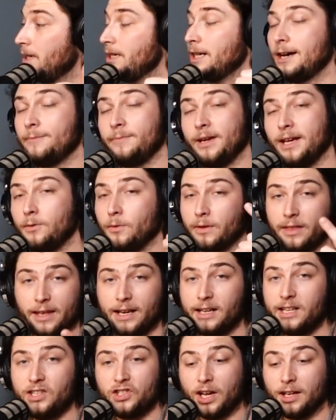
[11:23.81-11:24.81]
not made with
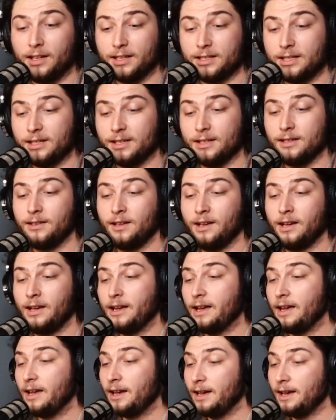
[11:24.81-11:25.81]
any gelatin
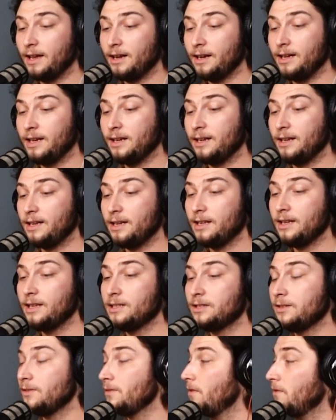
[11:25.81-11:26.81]
and it
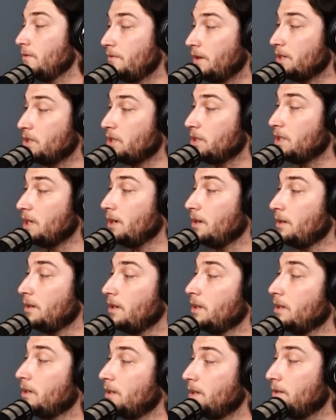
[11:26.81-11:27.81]
is
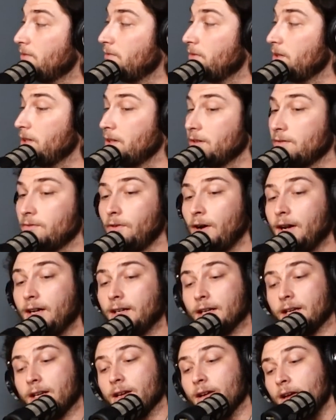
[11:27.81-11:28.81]
vegetarian and vegan
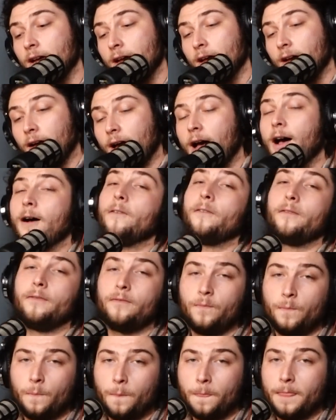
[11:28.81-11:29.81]
friendly um,
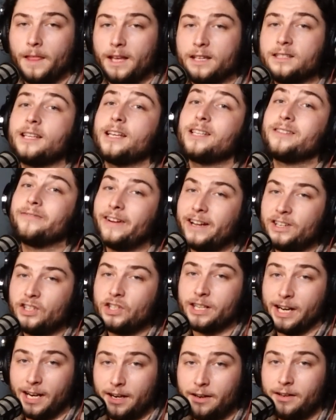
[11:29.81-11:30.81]
it says
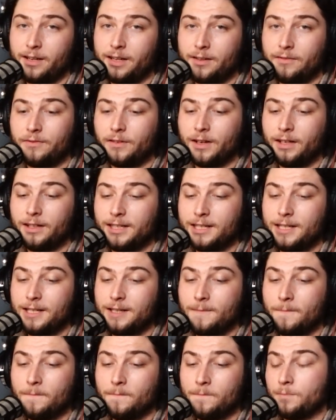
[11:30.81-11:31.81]
vegetarian
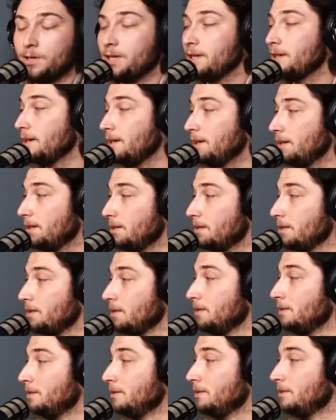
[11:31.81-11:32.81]
friendly
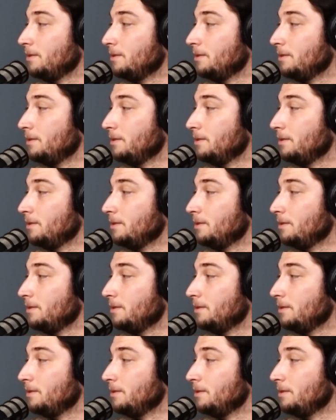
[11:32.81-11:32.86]
because